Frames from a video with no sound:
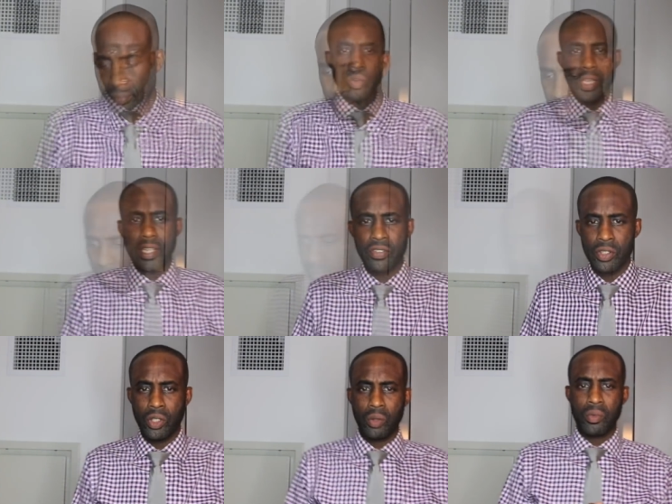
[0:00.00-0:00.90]
Okay,
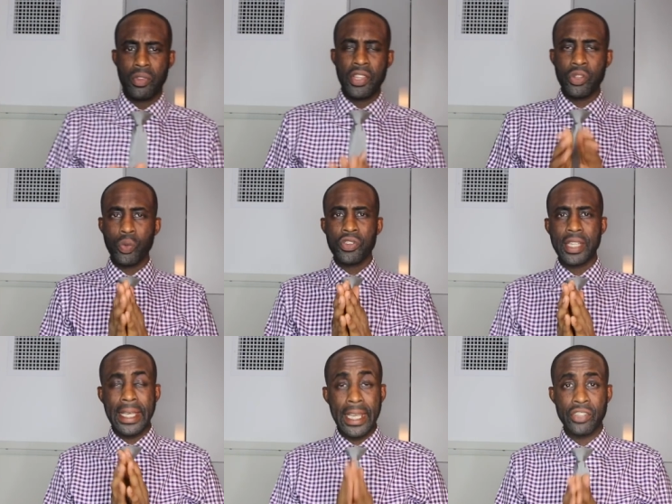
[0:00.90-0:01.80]
so this was
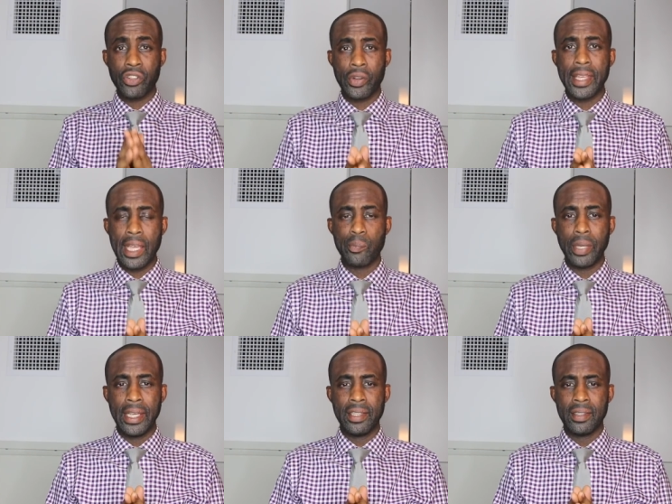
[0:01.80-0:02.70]
a Kickstarter
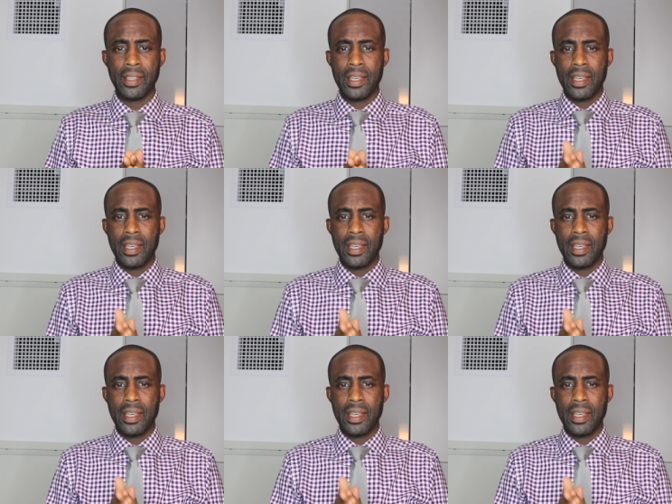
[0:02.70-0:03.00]
campaign